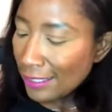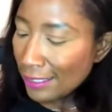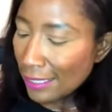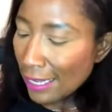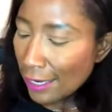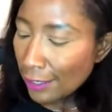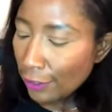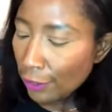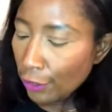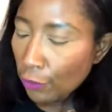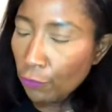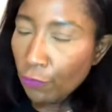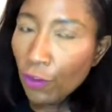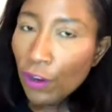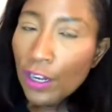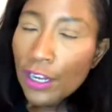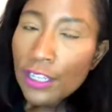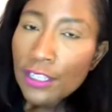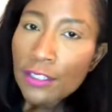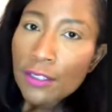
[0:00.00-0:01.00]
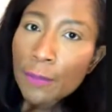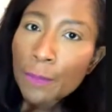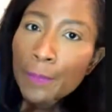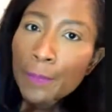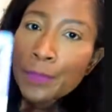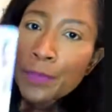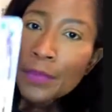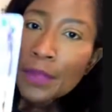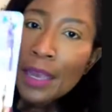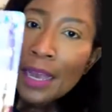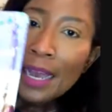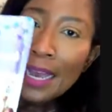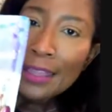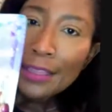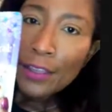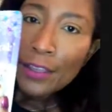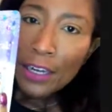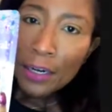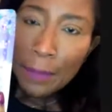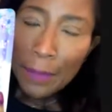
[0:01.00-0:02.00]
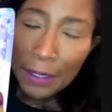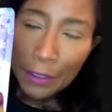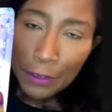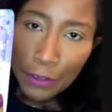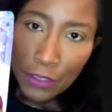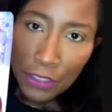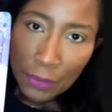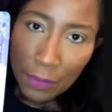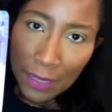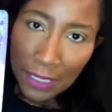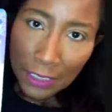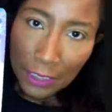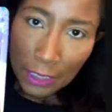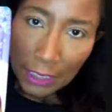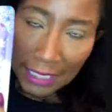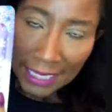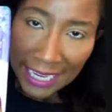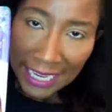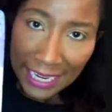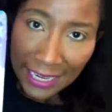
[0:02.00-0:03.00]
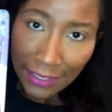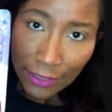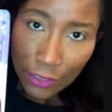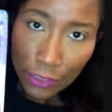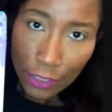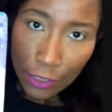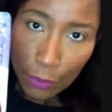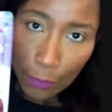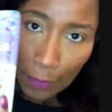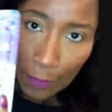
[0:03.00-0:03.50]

is not good for us. I thought about using my Lakanto